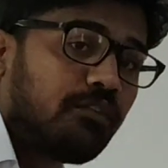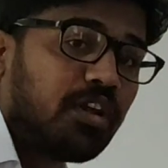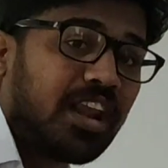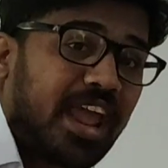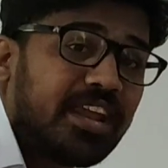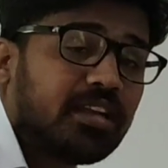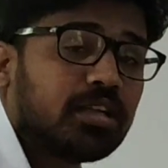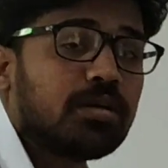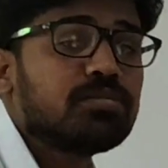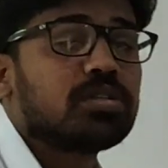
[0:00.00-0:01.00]
of a
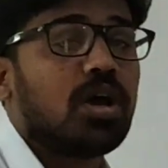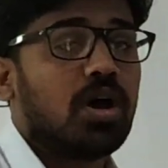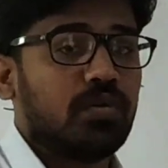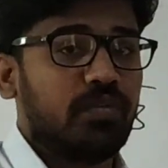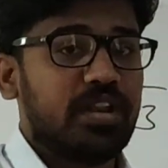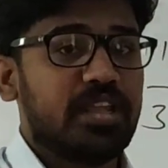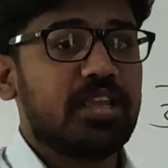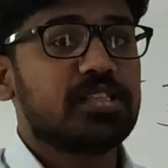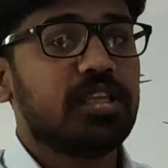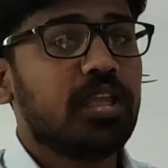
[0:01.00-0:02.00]
like terms are
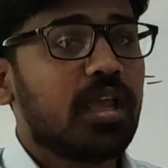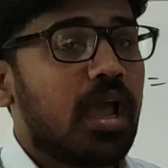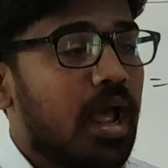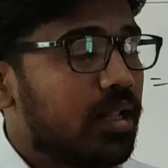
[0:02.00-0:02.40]
very easy,